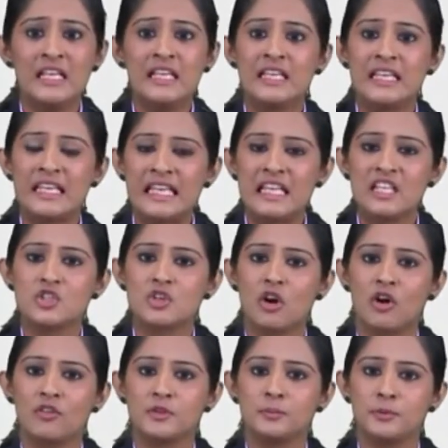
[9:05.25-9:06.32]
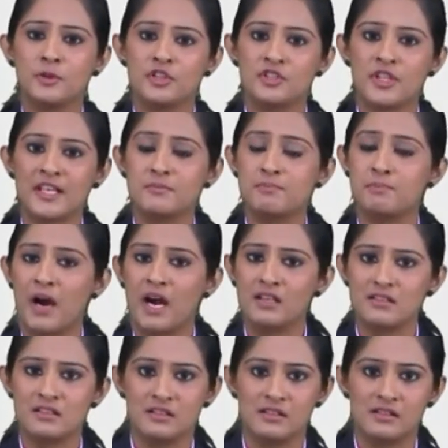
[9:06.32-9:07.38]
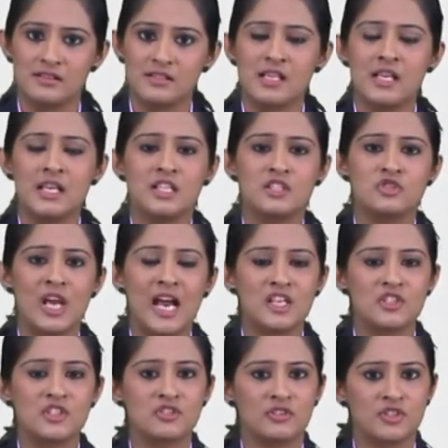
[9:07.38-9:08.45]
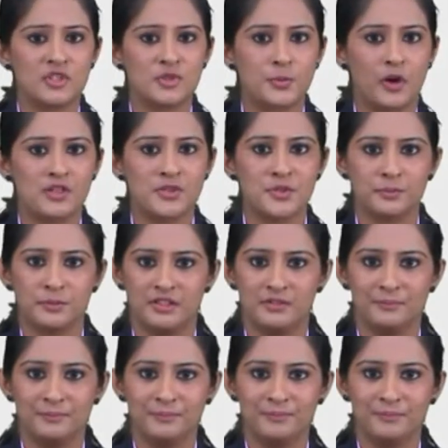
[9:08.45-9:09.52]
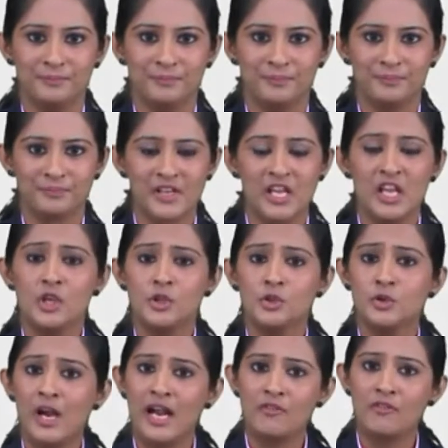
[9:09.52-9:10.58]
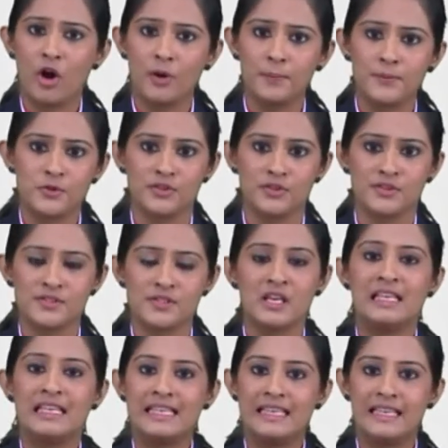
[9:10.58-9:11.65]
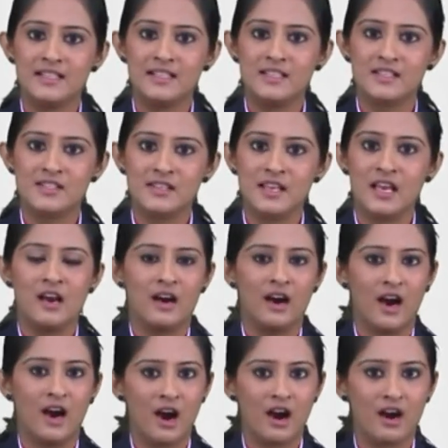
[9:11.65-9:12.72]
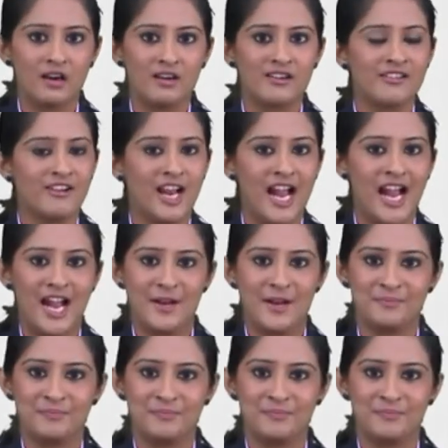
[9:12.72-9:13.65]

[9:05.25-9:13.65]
Each of the project partners dash responsible. You have options is, are, am.